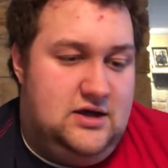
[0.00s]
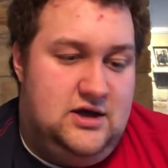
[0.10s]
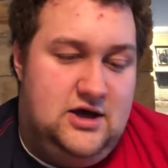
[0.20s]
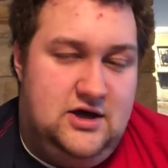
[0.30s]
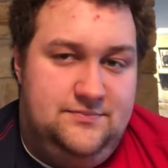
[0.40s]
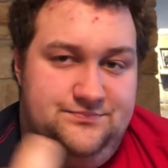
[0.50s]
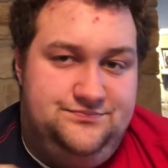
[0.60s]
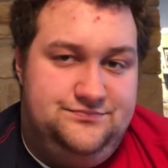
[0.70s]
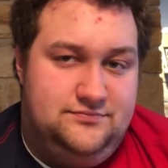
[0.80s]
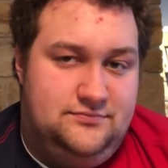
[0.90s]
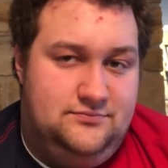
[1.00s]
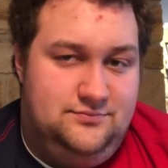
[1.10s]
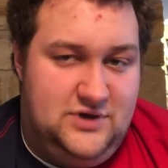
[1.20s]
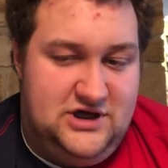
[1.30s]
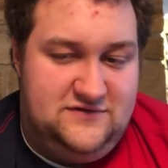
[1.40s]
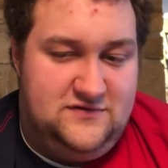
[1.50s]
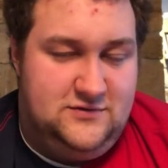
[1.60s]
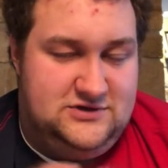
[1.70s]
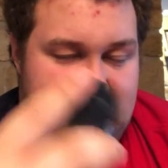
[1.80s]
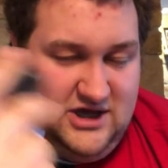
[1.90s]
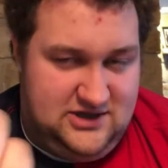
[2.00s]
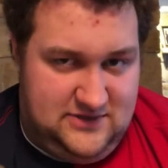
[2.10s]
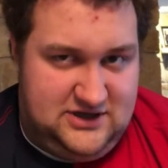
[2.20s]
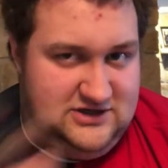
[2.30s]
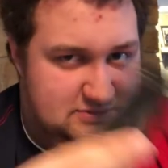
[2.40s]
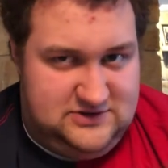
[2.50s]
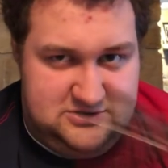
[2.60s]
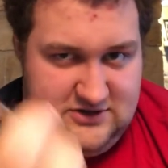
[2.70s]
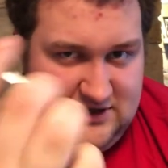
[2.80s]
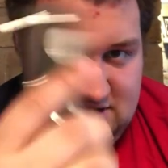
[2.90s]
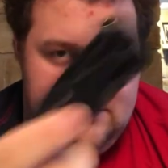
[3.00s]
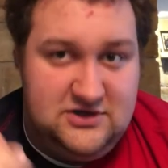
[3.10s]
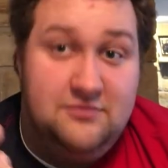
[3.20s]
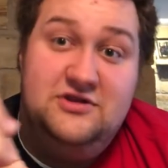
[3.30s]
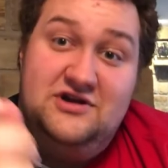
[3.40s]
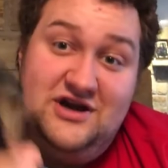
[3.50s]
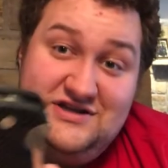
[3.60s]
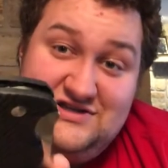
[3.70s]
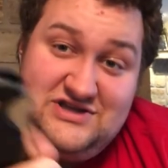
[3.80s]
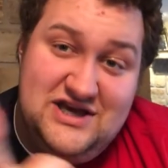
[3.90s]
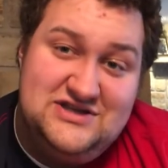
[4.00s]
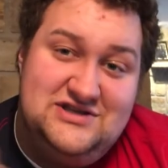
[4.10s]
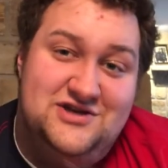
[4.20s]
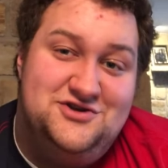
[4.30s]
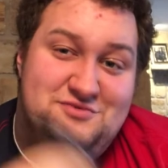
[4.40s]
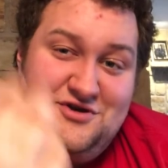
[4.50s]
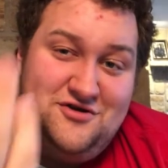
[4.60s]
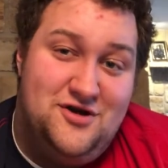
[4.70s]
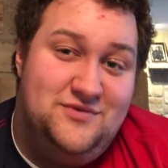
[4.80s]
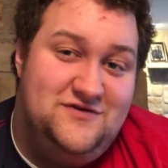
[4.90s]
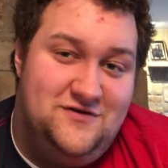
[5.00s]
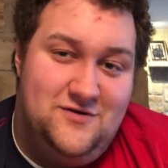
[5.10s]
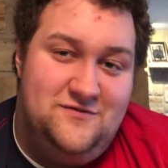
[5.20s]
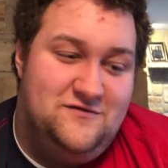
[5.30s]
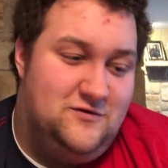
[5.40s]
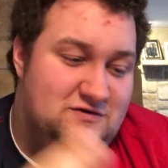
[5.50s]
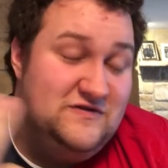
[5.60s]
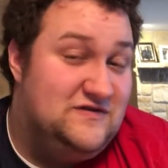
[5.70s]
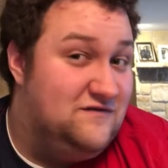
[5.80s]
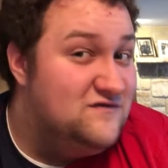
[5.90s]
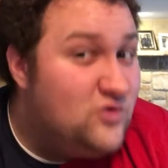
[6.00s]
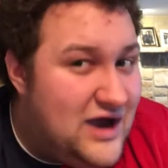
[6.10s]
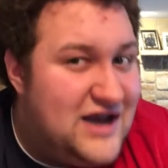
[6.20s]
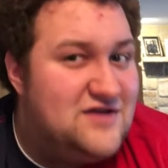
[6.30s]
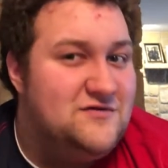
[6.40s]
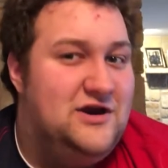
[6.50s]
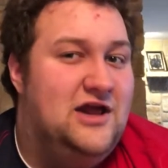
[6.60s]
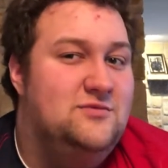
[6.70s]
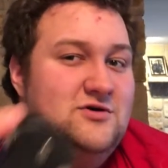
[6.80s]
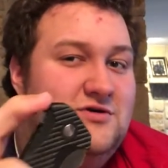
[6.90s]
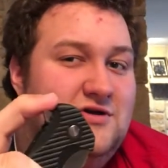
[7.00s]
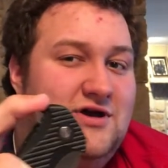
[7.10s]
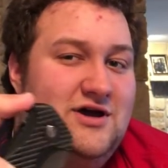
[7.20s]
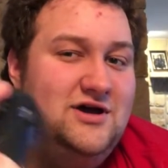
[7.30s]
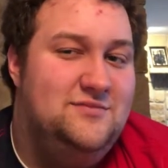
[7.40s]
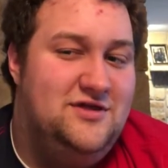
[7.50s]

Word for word: Um, but of course, locking mechanisms and all that. I'm talking about the United States, not talking about Europe, because Europe, of course, is a way different animal. Um,